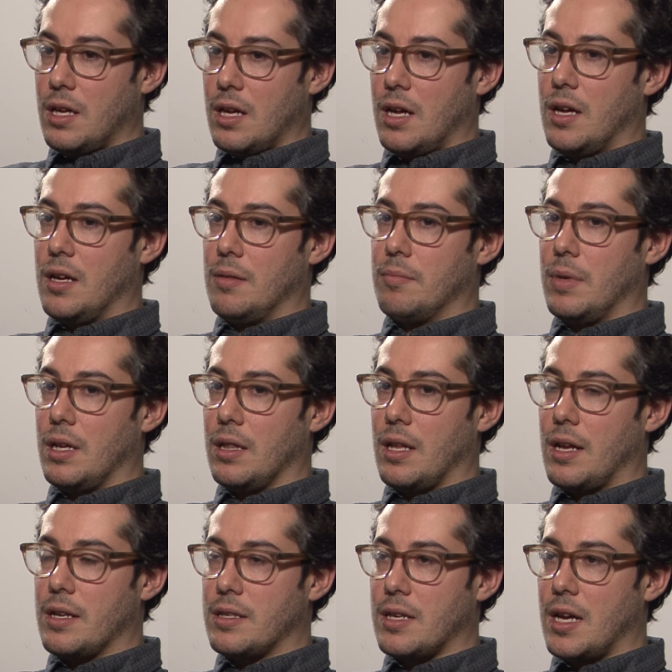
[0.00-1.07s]
A
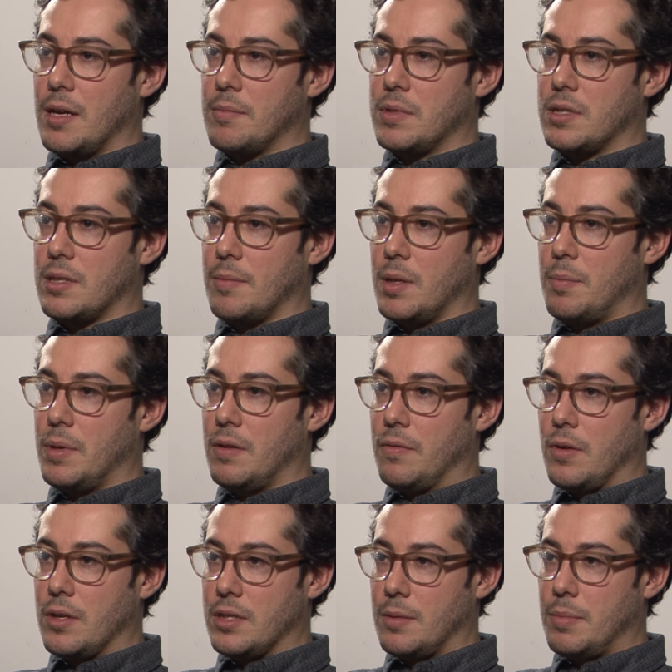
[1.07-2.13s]
lot of times, some of the
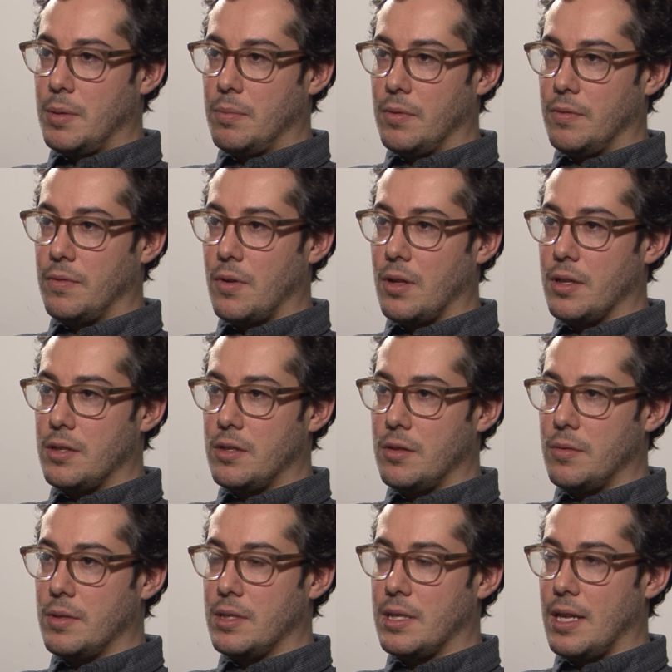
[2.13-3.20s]
pitfalls that people fall
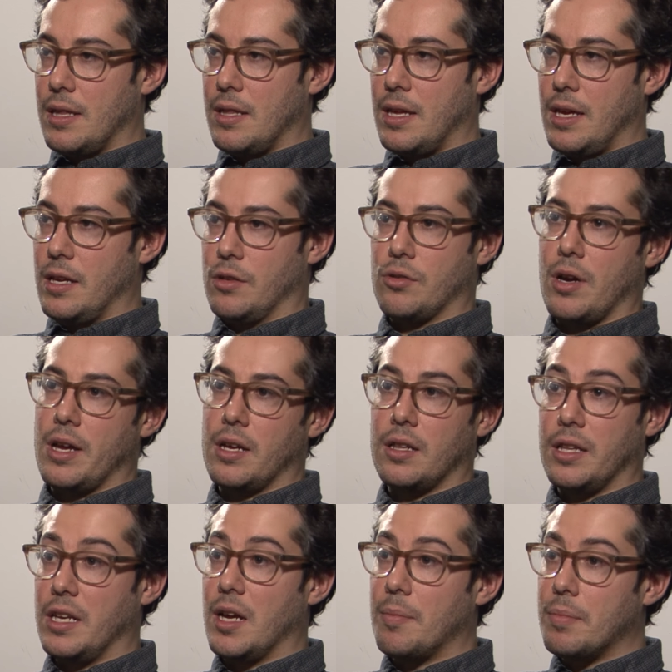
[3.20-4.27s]
into is that they try and
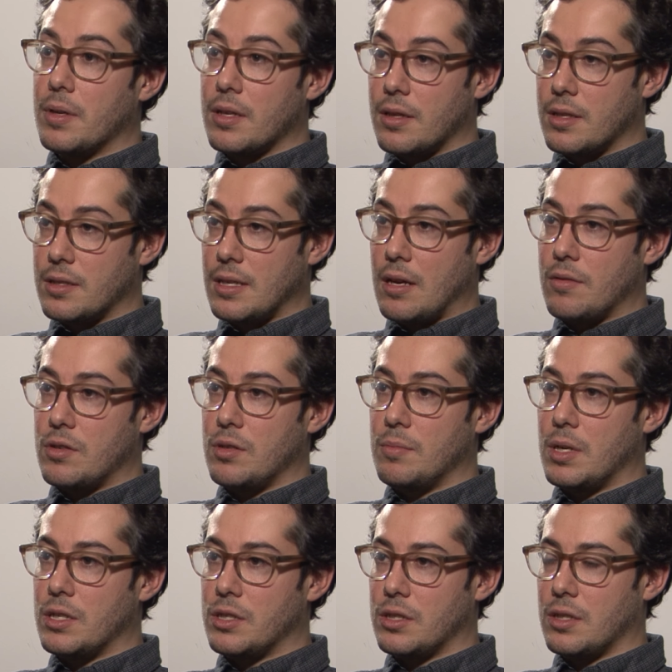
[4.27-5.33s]
clean up the sound too
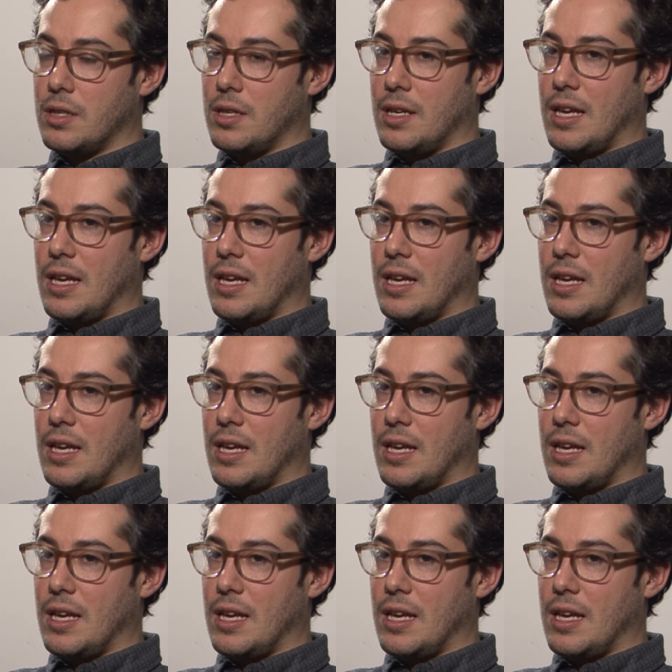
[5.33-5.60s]
much,